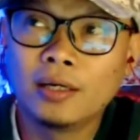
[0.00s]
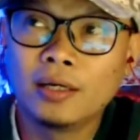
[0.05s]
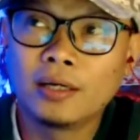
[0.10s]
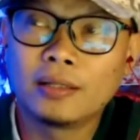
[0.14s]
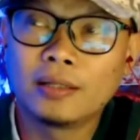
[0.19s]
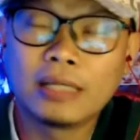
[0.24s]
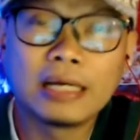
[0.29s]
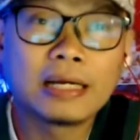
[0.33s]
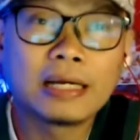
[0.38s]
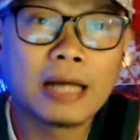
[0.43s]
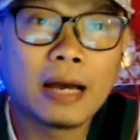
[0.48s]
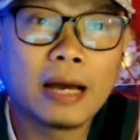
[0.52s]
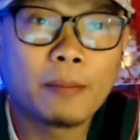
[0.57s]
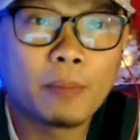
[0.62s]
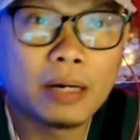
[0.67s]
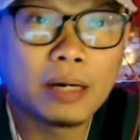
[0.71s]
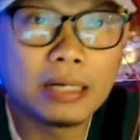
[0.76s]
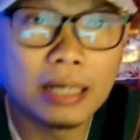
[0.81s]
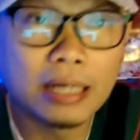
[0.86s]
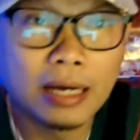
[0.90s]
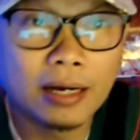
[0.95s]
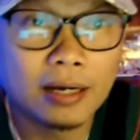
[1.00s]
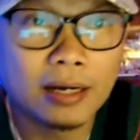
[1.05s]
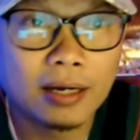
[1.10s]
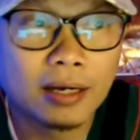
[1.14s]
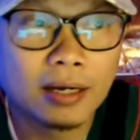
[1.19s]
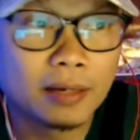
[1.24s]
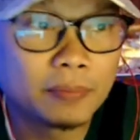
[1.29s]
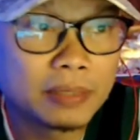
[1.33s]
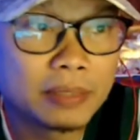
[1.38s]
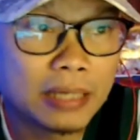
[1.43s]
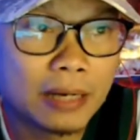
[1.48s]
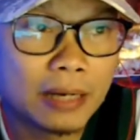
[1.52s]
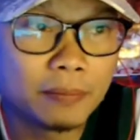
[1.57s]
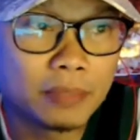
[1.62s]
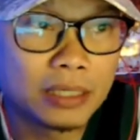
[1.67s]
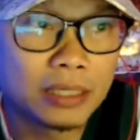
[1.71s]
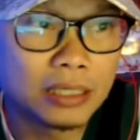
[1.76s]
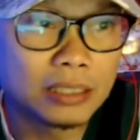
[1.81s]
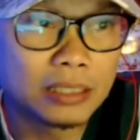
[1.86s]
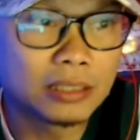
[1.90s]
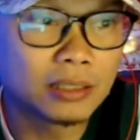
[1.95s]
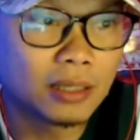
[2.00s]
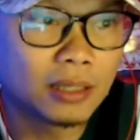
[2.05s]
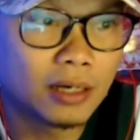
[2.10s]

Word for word: nahirapan ang uh, Miami Heat.